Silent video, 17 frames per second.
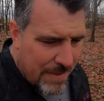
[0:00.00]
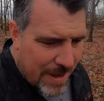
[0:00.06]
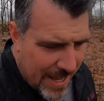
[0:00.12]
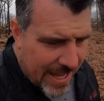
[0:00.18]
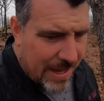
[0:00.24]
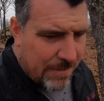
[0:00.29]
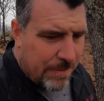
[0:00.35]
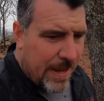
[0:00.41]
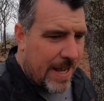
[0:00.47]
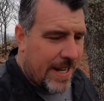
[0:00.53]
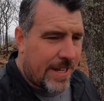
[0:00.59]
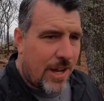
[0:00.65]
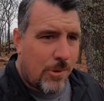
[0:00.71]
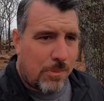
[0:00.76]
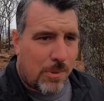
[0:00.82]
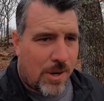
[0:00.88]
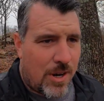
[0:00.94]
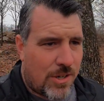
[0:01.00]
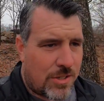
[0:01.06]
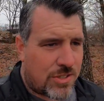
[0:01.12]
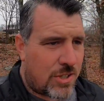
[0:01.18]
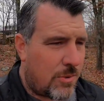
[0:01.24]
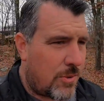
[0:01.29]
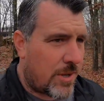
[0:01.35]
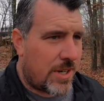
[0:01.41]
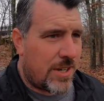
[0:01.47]
my headband GoPro,
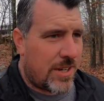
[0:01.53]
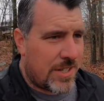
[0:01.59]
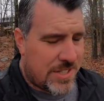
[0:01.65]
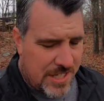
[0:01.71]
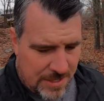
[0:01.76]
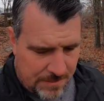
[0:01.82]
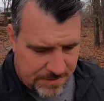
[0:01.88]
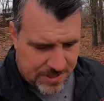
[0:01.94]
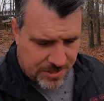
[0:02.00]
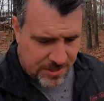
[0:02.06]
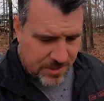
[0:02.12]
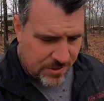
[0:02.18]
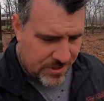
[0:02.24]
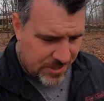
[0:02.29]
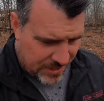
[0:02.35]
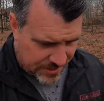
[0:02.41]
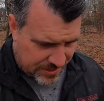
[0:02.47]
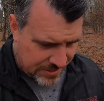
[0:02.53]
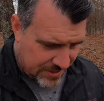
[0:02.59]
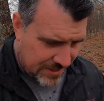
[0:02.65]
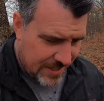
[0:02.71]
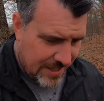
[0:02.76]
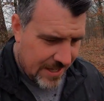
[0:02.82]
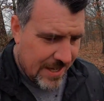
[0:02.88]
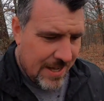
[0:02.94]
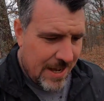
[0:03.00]
so we're going to attempt to do this
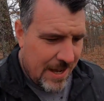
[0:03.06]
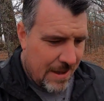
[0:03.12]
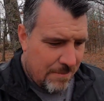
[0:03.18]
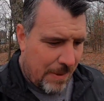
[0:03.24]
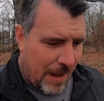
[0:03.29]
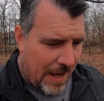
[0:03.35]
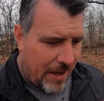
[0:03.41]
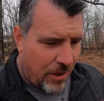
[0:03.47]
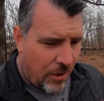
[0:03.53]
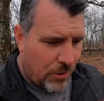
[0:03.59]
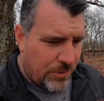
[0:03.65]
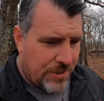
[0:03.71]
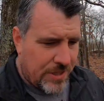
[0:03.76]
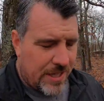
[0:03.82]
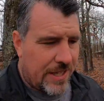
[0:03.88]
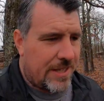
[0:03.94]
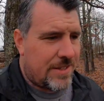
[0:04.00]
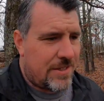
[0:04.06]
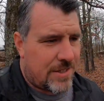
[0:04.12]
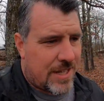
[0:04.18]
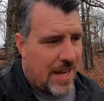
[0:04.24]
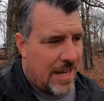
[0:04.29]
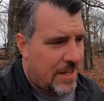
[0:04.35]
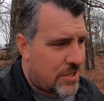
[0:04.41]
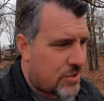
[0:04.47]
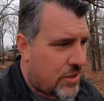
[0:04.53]
by holding you and
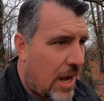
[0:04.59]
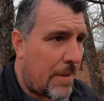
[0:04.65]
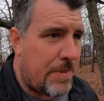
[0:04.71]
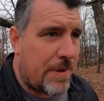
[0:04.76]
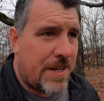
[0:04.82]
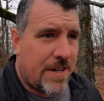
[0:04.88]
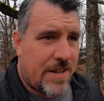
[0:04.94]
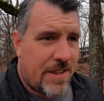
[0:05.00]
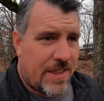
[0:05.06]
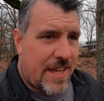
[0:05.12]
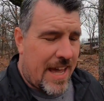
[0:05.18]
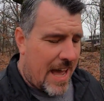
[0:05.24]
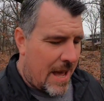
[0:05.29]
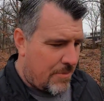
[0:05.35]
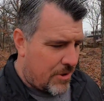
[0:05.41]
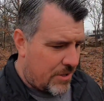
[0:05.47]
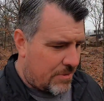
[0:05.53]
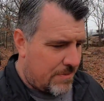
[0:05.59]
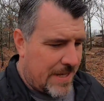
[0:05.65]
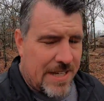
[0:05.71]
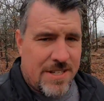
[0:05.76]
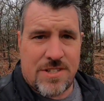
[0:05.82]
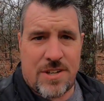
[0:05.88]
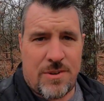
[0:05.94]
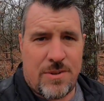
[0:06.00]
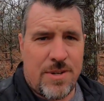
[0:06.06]
kind of strapping you to the cab with me.
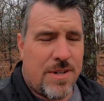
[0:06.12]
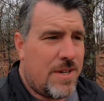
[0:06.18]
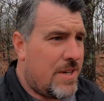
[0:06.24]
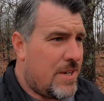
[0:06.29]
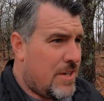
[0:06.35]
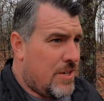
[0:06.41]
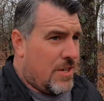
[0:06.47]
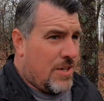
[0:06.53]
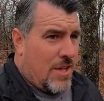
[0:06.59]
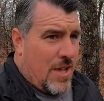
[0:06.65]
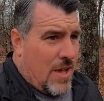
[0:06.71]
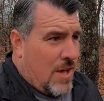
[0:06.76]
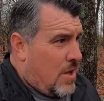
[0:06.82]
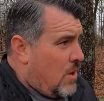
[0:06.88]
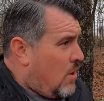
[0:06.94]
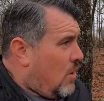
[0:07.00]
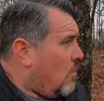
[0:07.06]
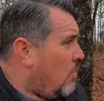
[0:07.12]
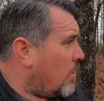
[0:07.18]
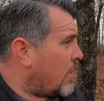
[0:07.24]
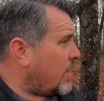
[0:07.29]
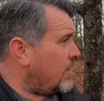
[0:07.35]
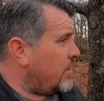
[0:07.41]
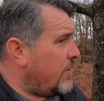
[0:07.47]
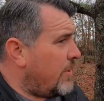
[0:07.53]
So we're going